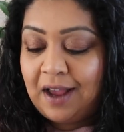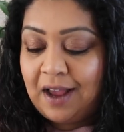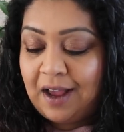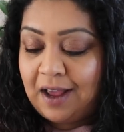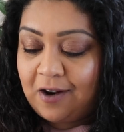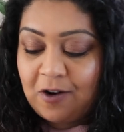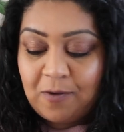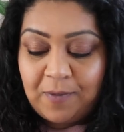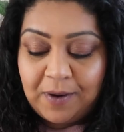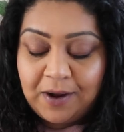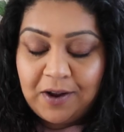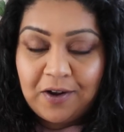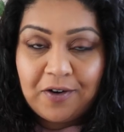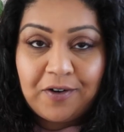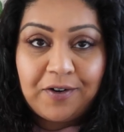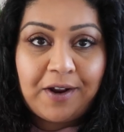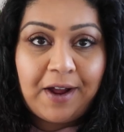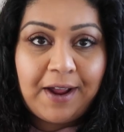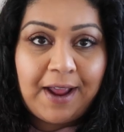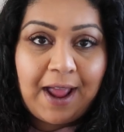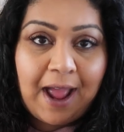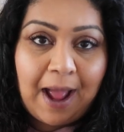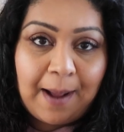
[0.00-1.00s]
And oh my
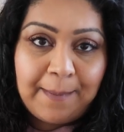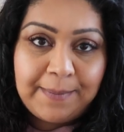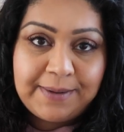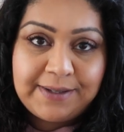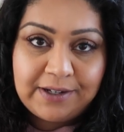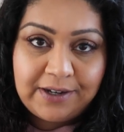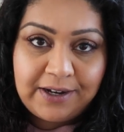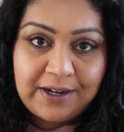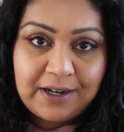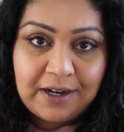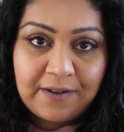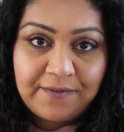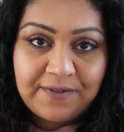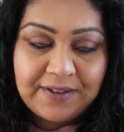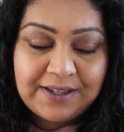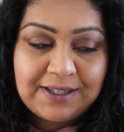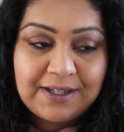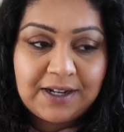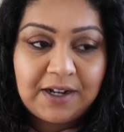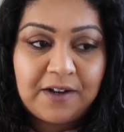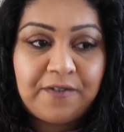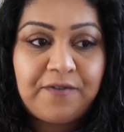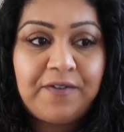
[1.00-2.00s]
god, I absolutely love this
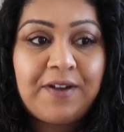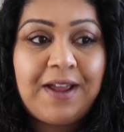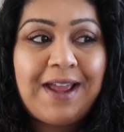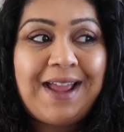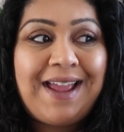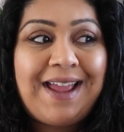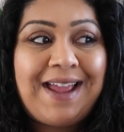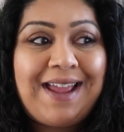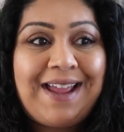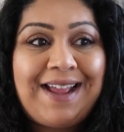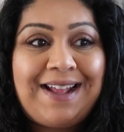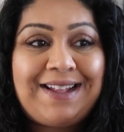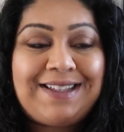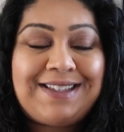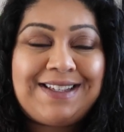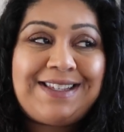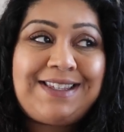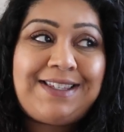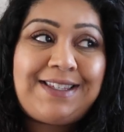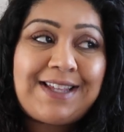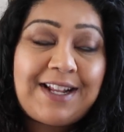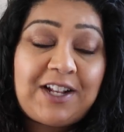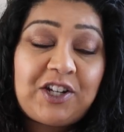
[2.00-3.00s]
stuff. It's
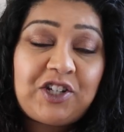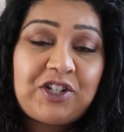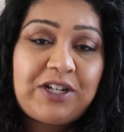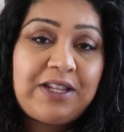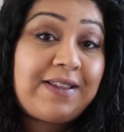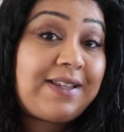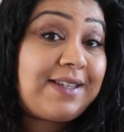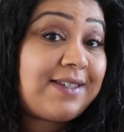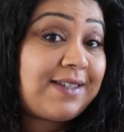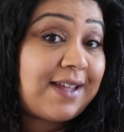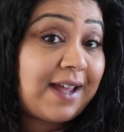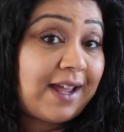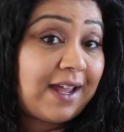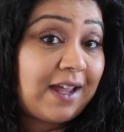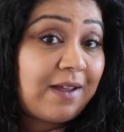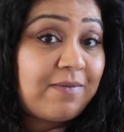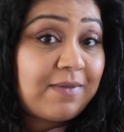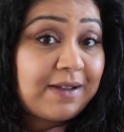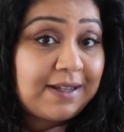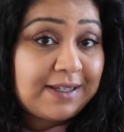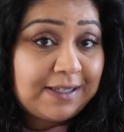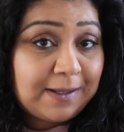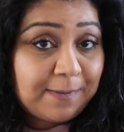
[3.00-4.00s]
essentially the
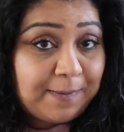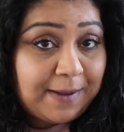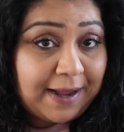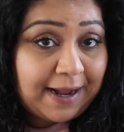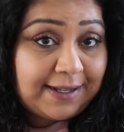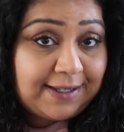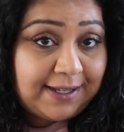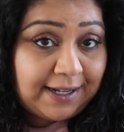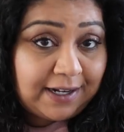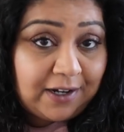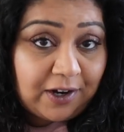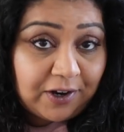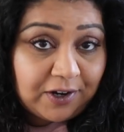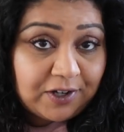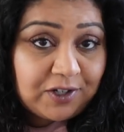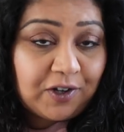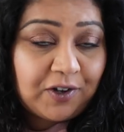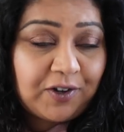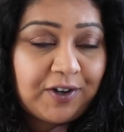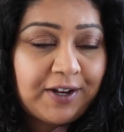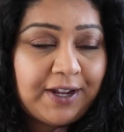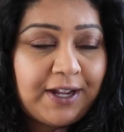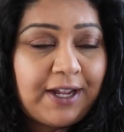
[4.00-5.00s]
same as the Pixi Glow
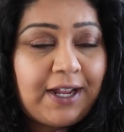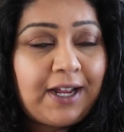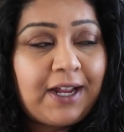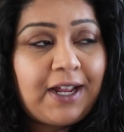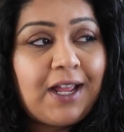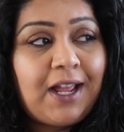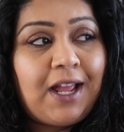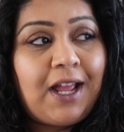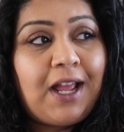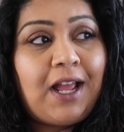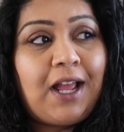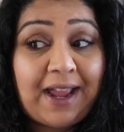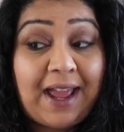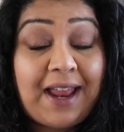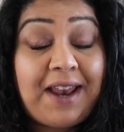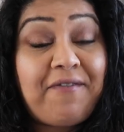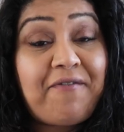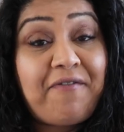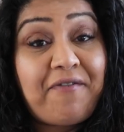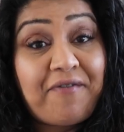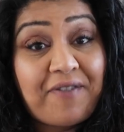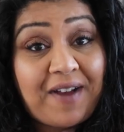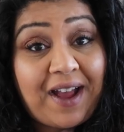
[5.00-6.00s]
Tonic, and
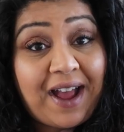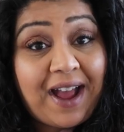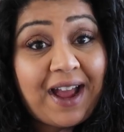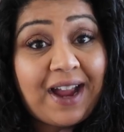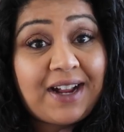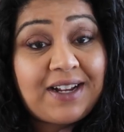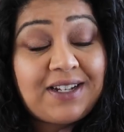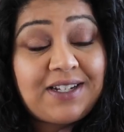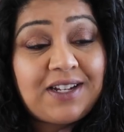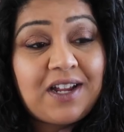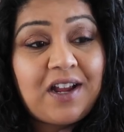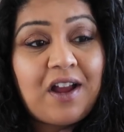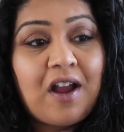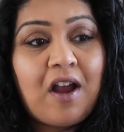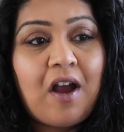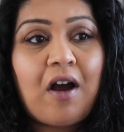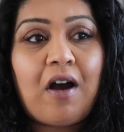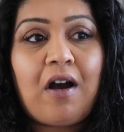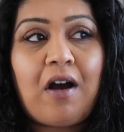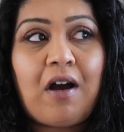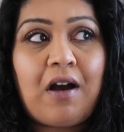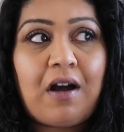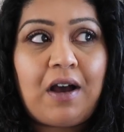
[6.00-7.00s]
in fact,
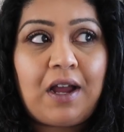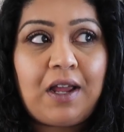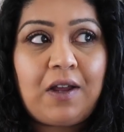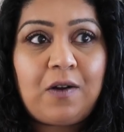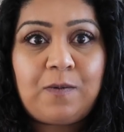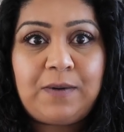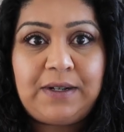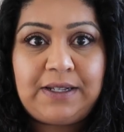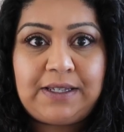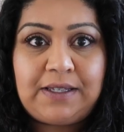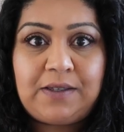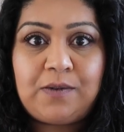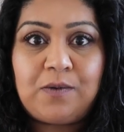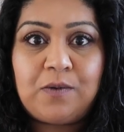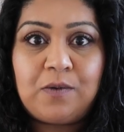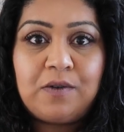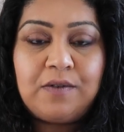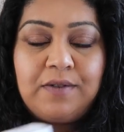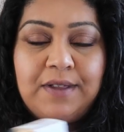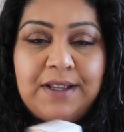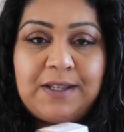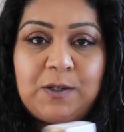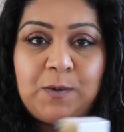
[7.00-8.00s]
I always
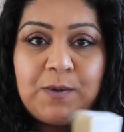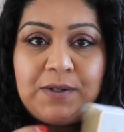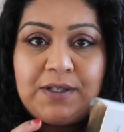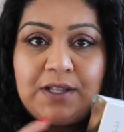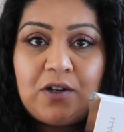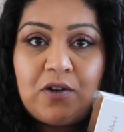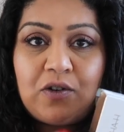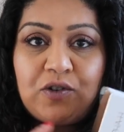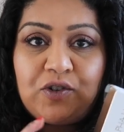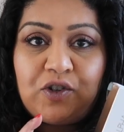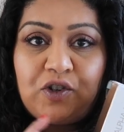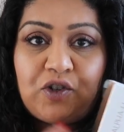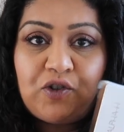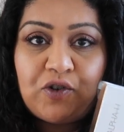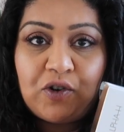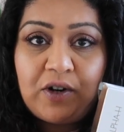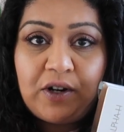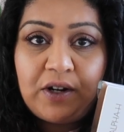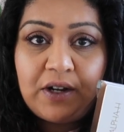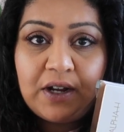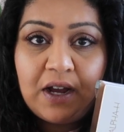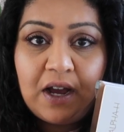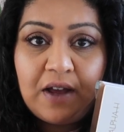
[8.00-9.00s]
thought this was a lot
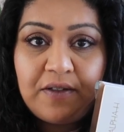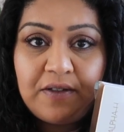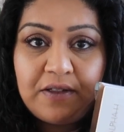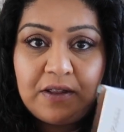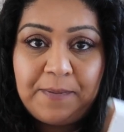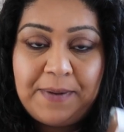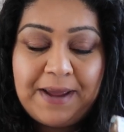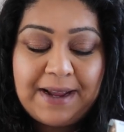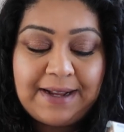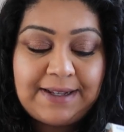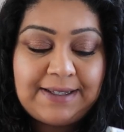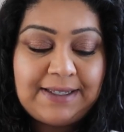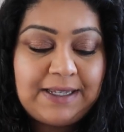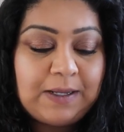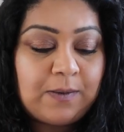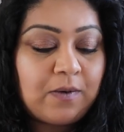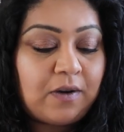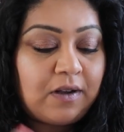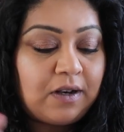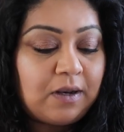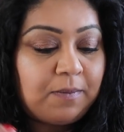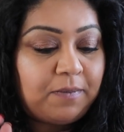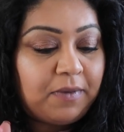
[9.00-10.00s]
stronger than the Pixi
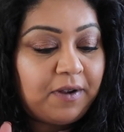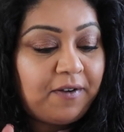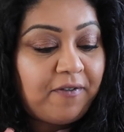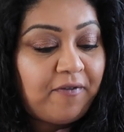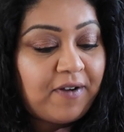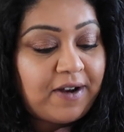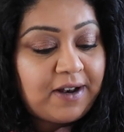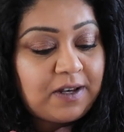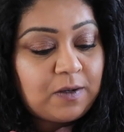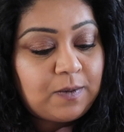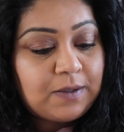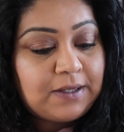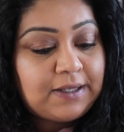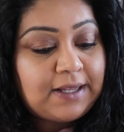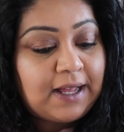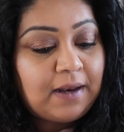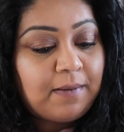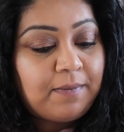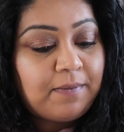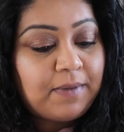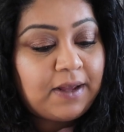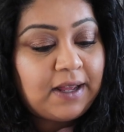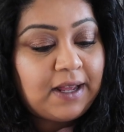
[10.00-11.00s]
one, and my friend was
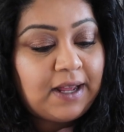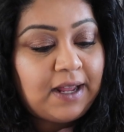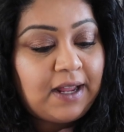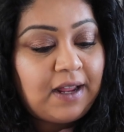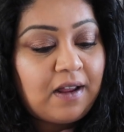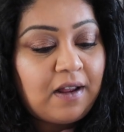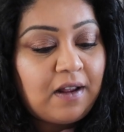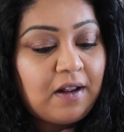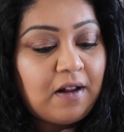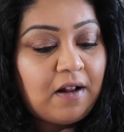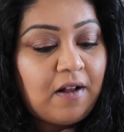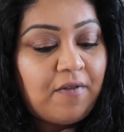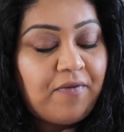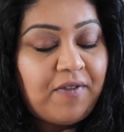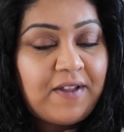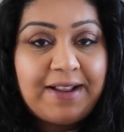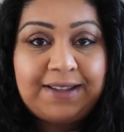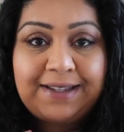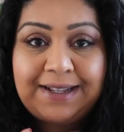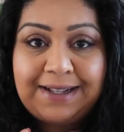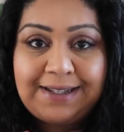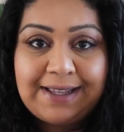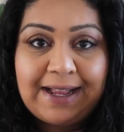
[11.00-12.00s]
telling me that
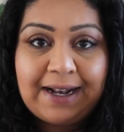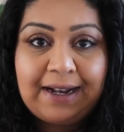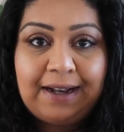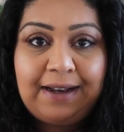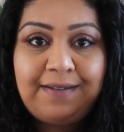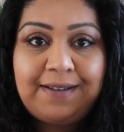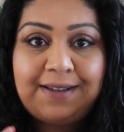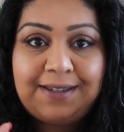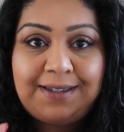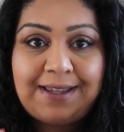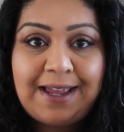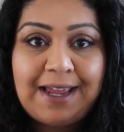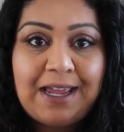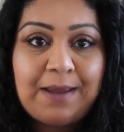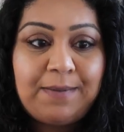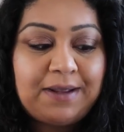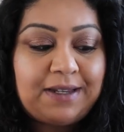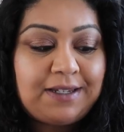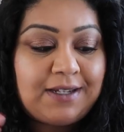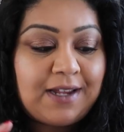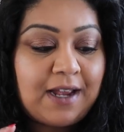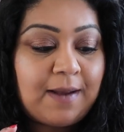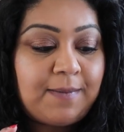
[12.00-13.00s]
it's exactly the same
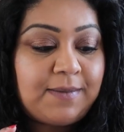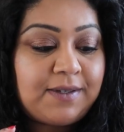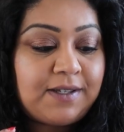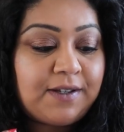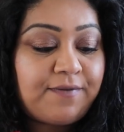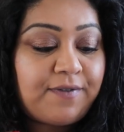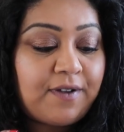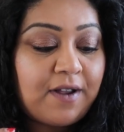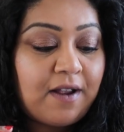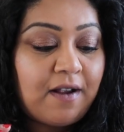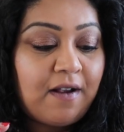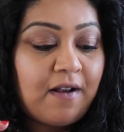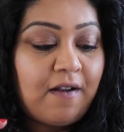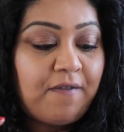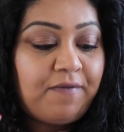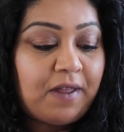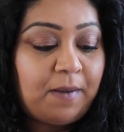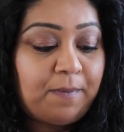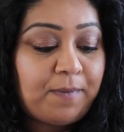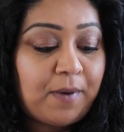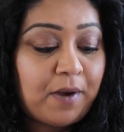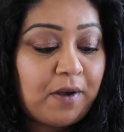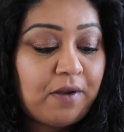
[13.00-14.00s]
in terms of
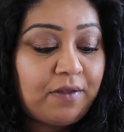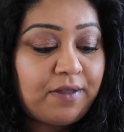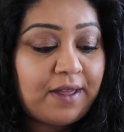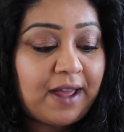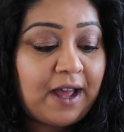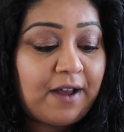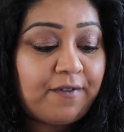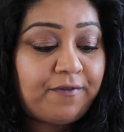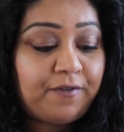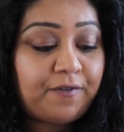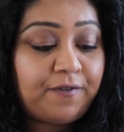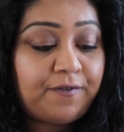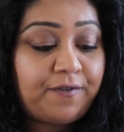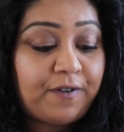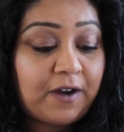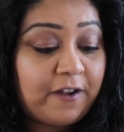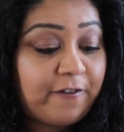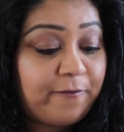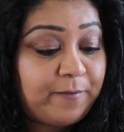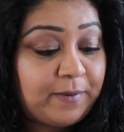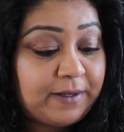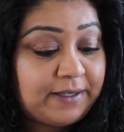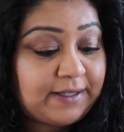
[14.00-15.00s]
they both have
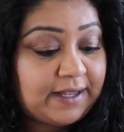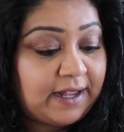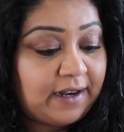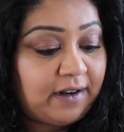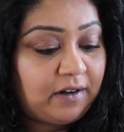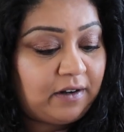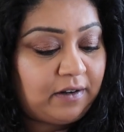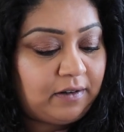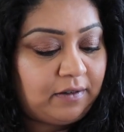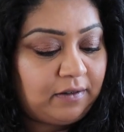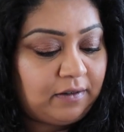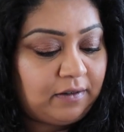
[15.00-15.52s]
five percent